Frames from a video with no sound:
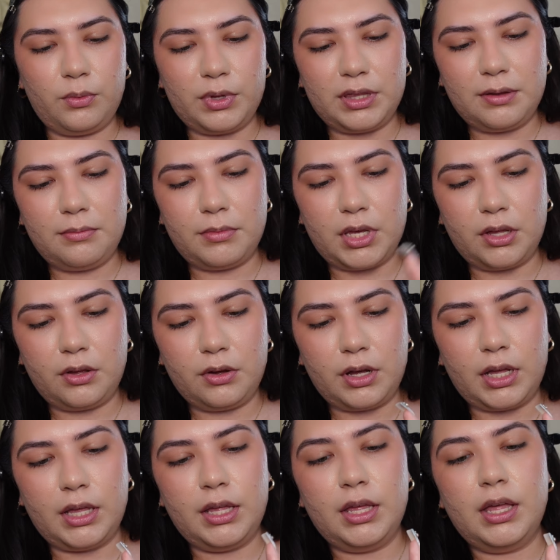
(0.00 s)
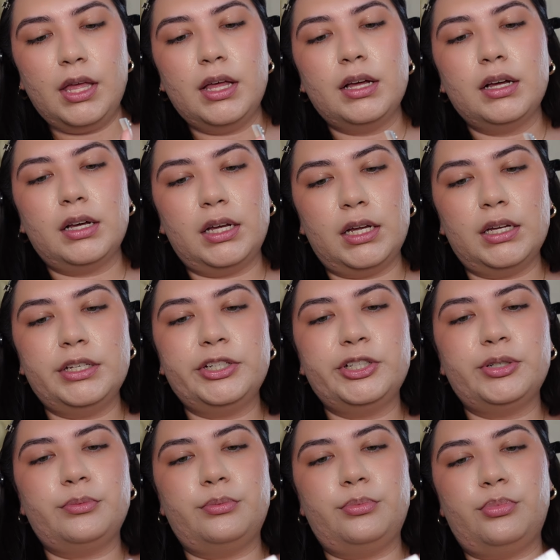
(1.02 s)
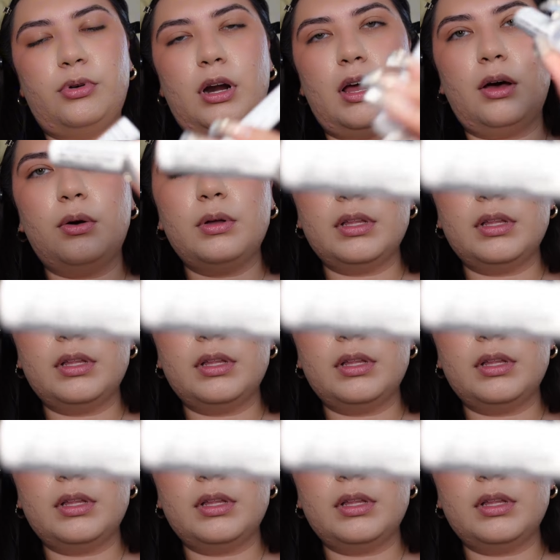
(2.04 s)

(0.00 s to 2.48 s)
with the Milk Kush Brow